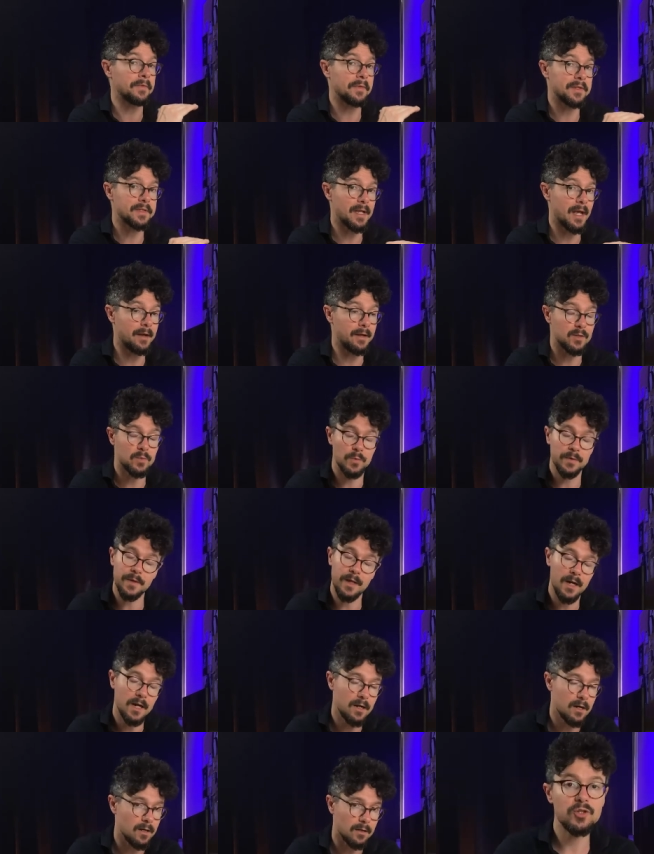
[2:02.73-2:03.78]
designers when they
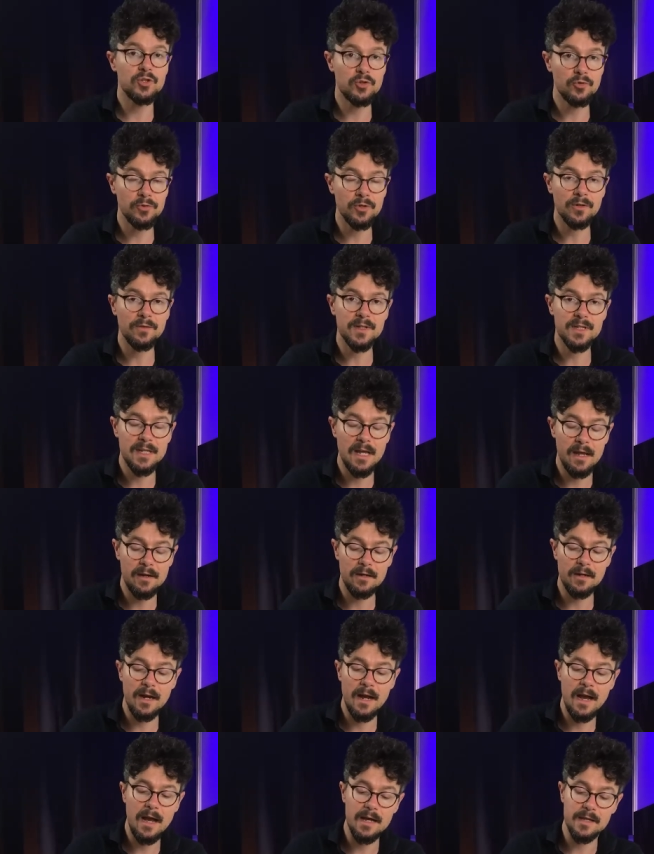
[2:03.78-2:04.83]
are not. Junior designer
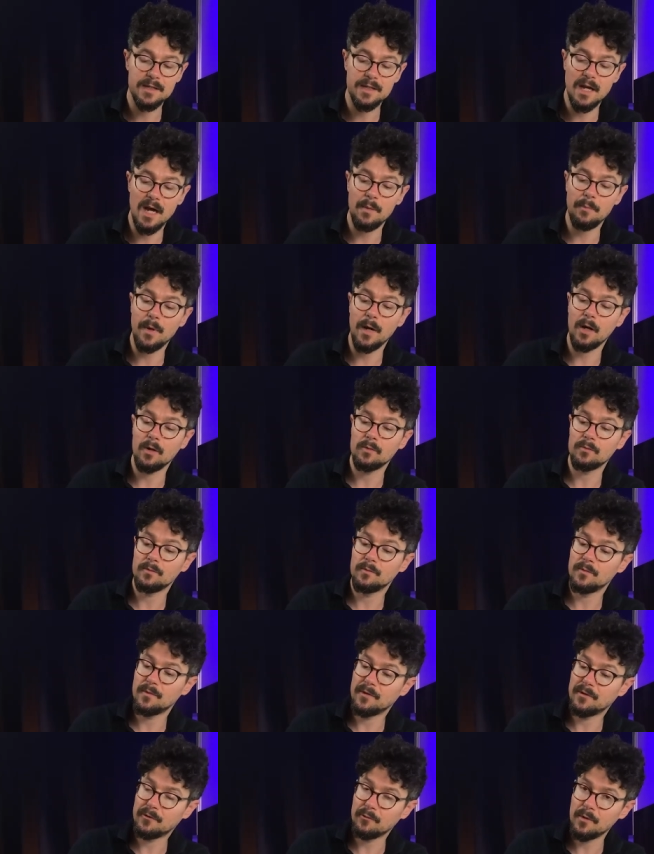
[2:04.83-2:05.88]
has about
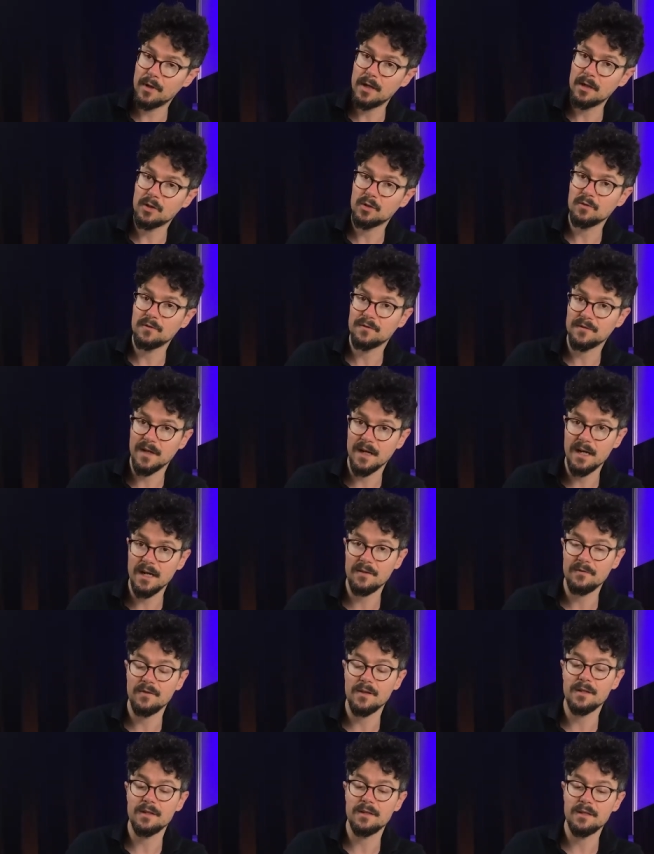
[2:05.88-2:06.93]
three to
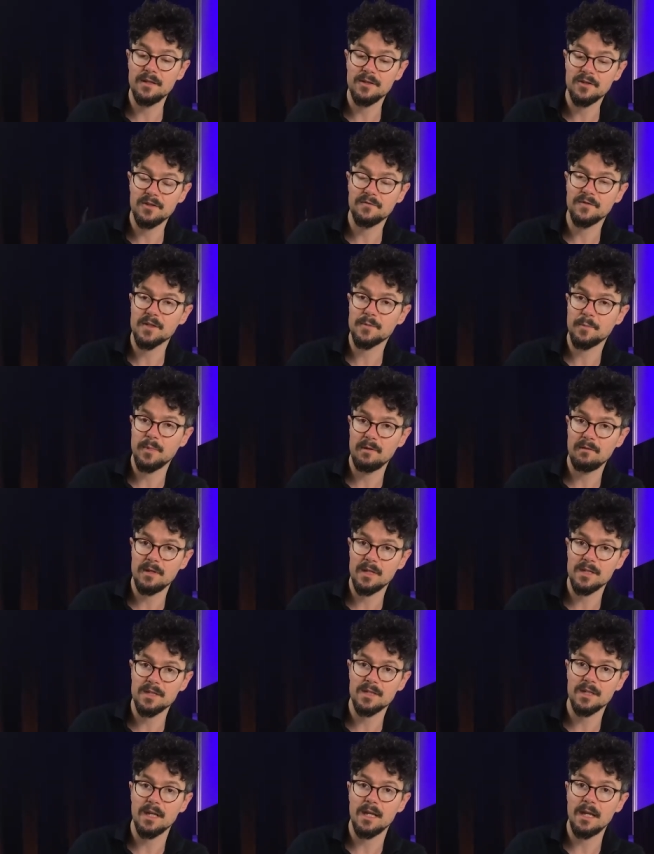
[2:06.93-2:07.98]
five years of
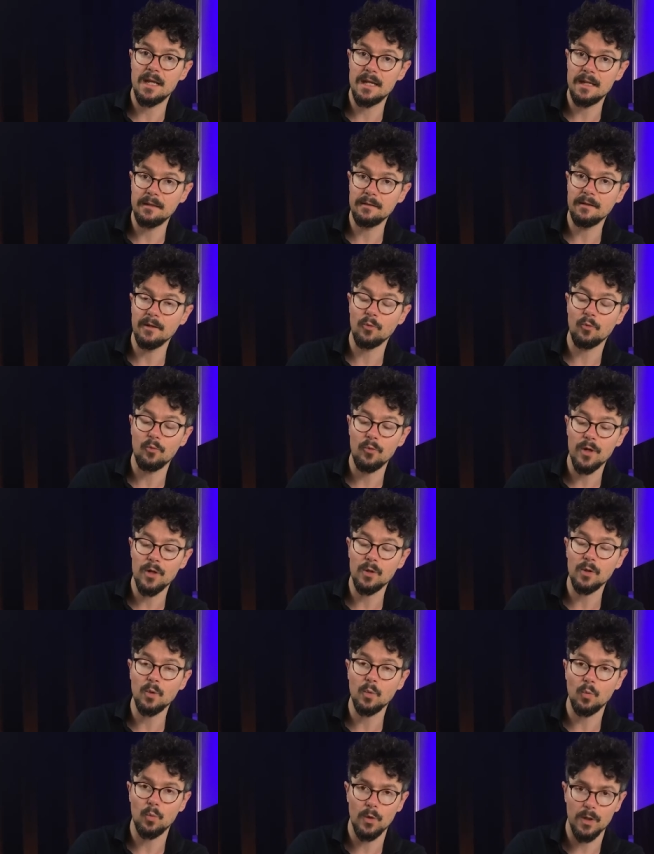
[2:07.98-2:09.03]
experience in the
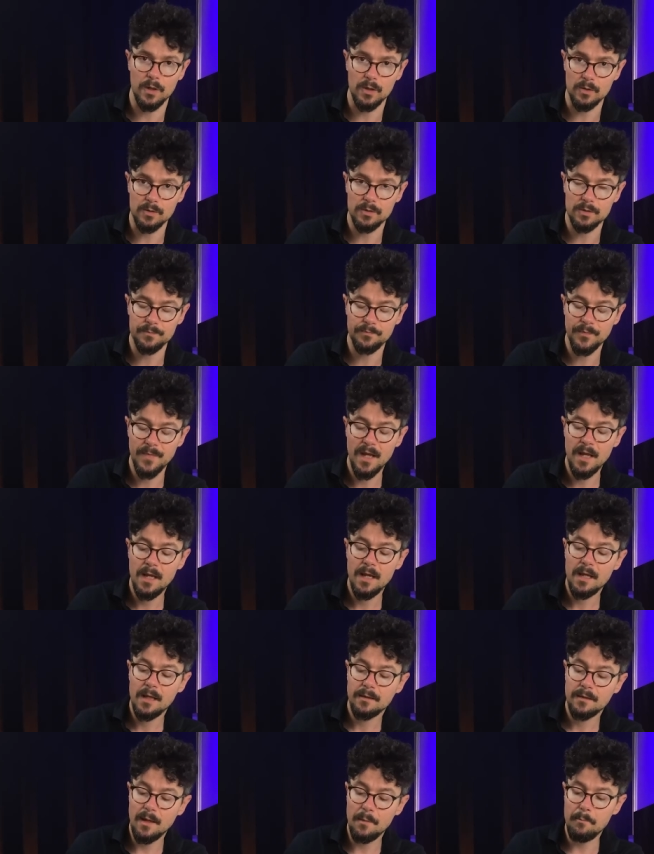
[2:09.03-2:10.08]
real world.
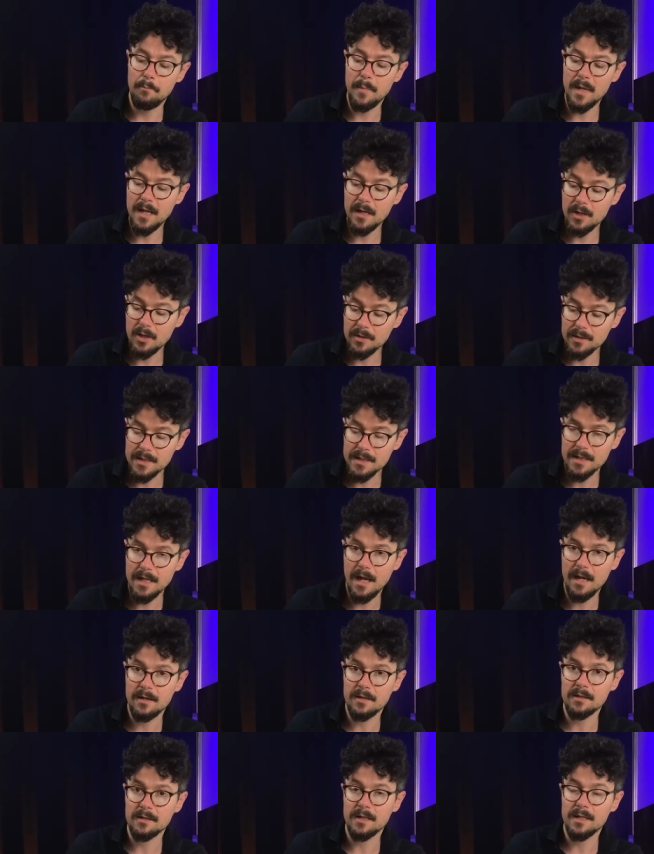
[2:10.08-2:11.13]
The media
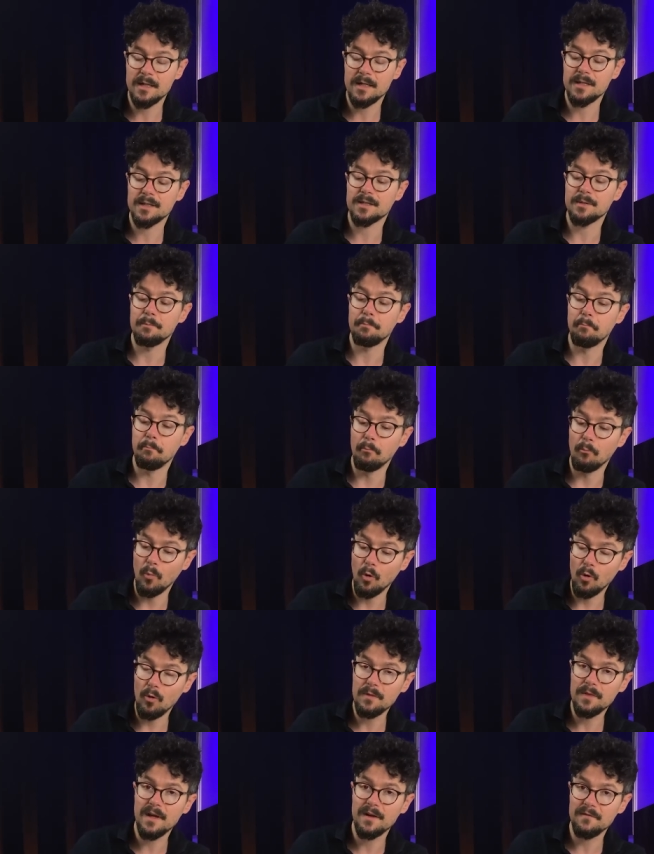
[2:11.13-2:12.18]
designer is
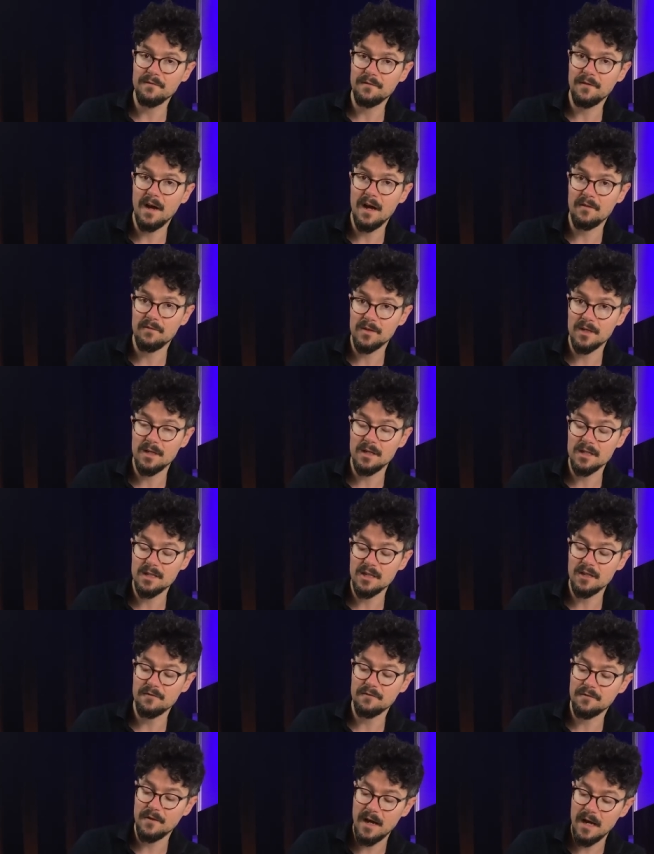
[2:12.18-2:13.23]
more than five years,
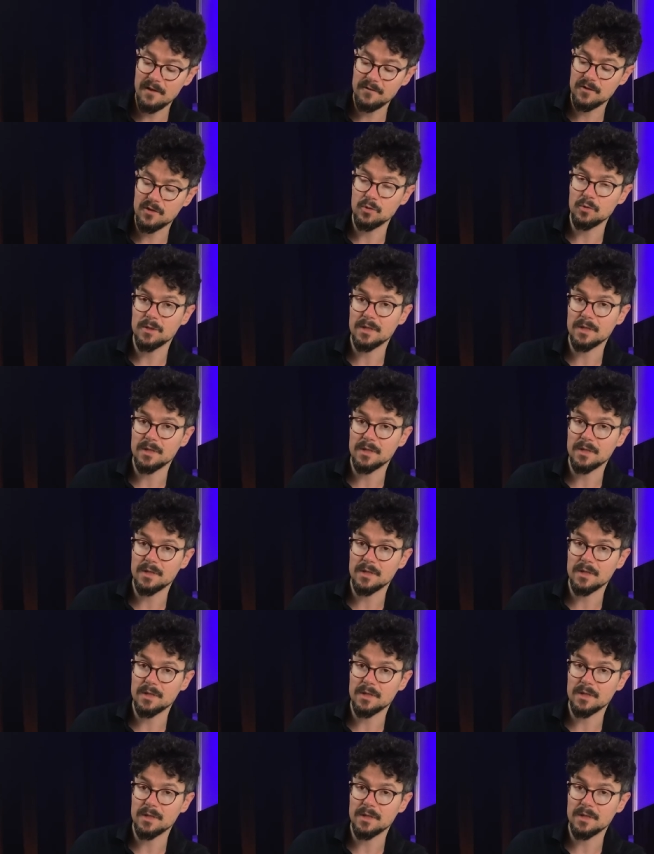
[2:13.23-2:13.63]
five to